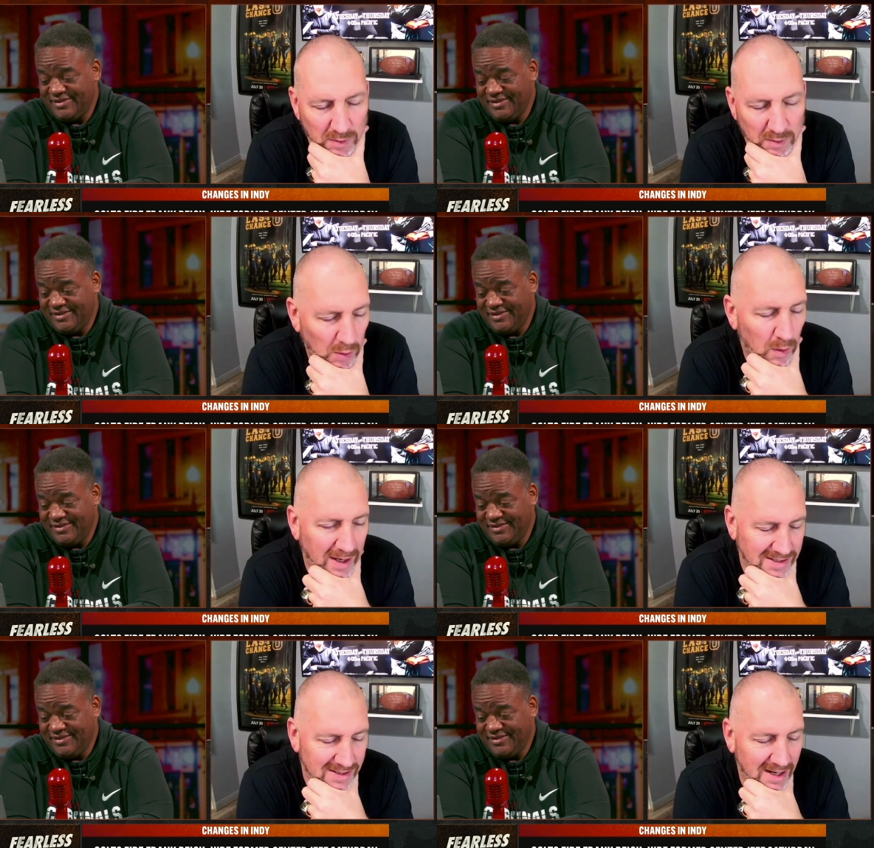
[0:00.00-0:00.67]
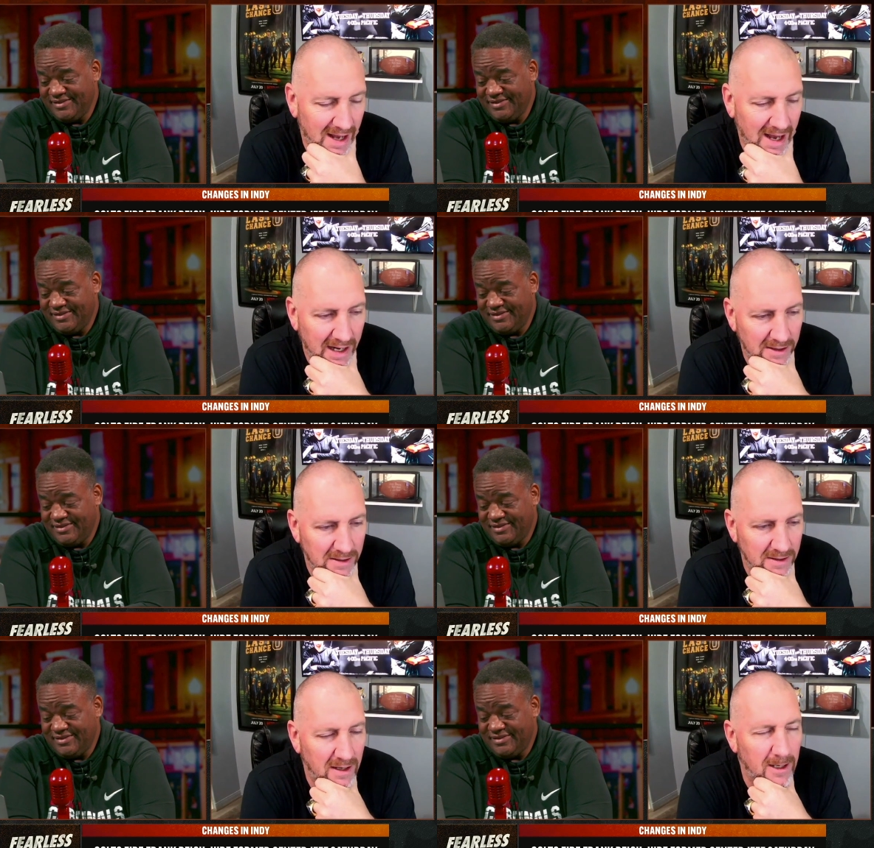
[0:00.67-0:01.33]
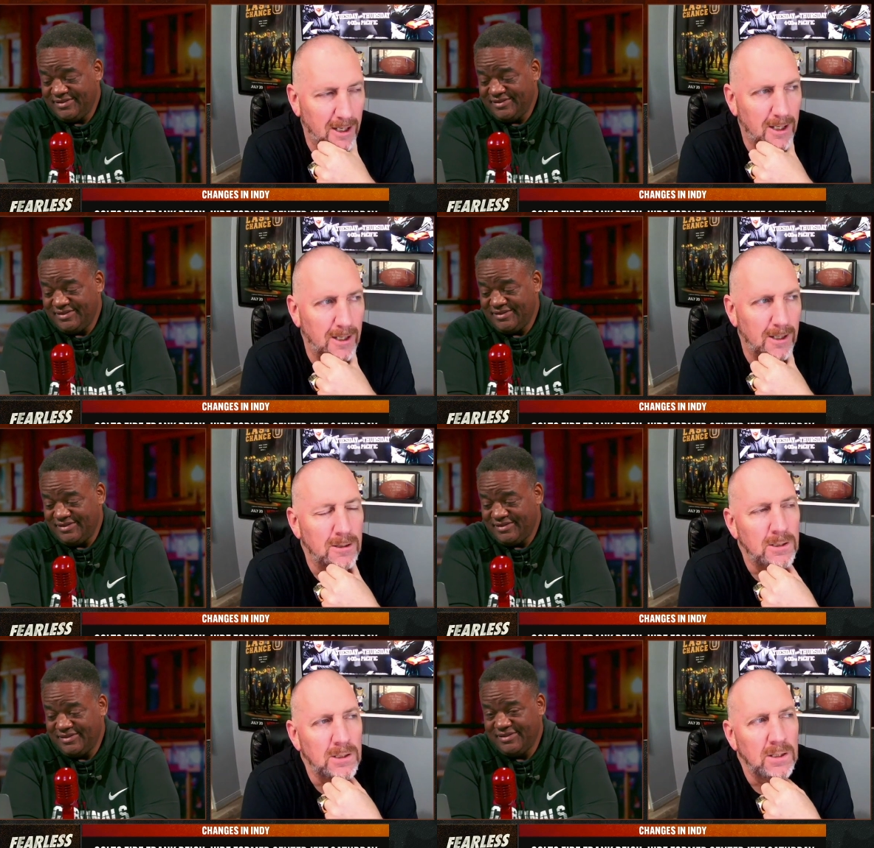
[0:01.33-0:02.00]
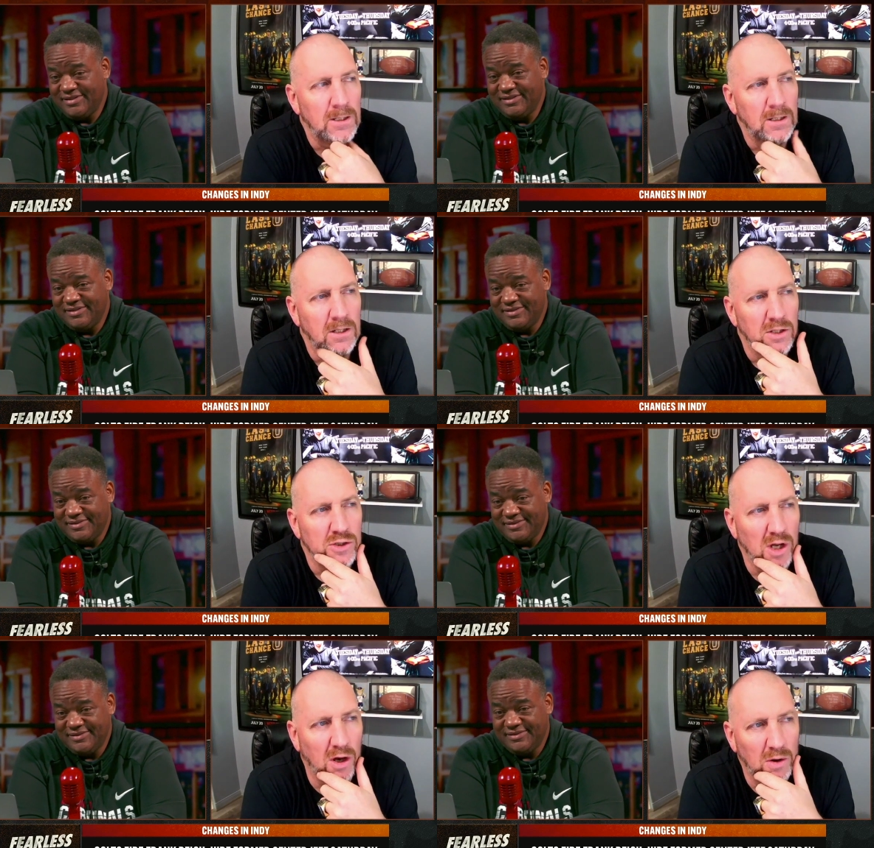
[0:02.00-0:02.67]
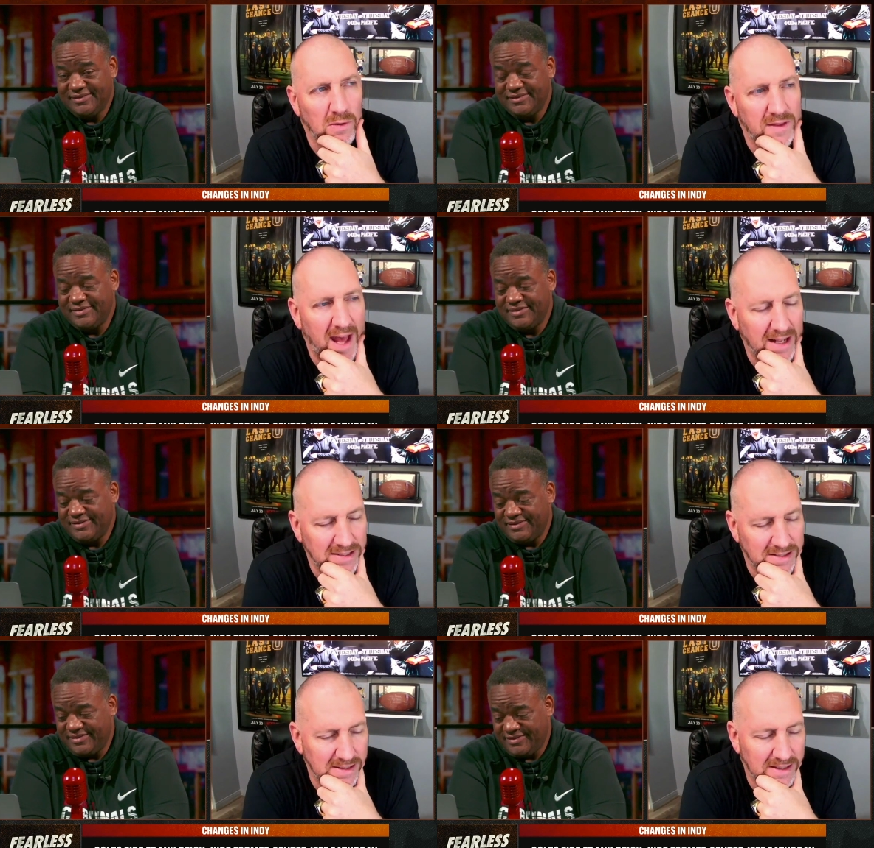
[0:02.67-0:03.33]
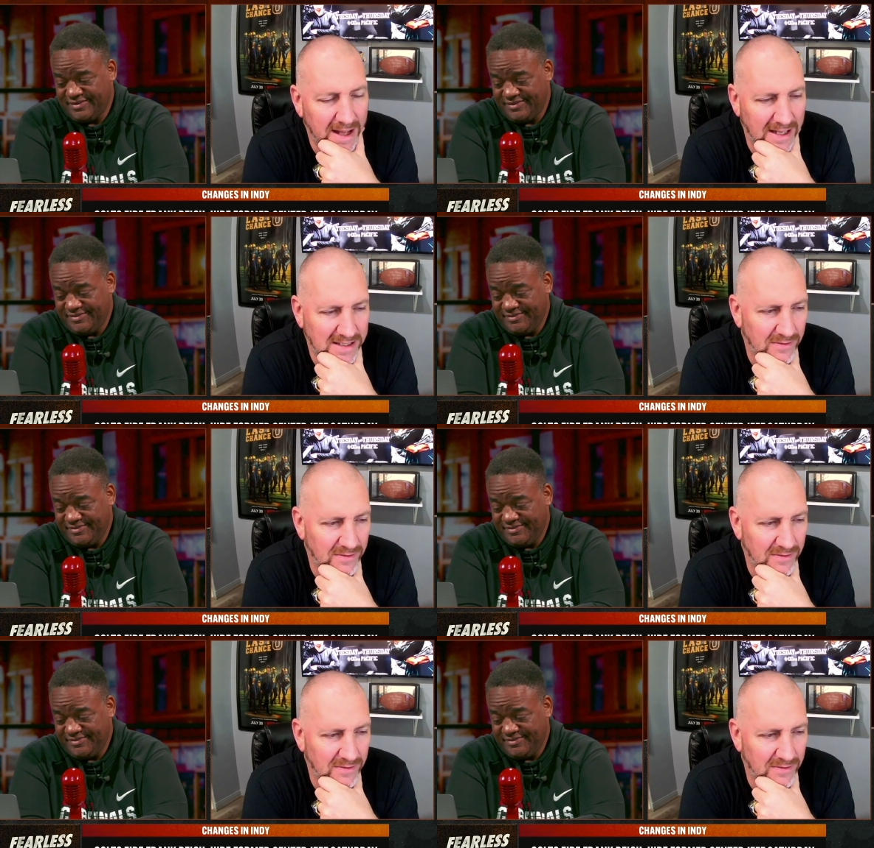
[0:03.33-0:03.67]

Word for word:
Speaker 1: requested hire. Uh, so that's that's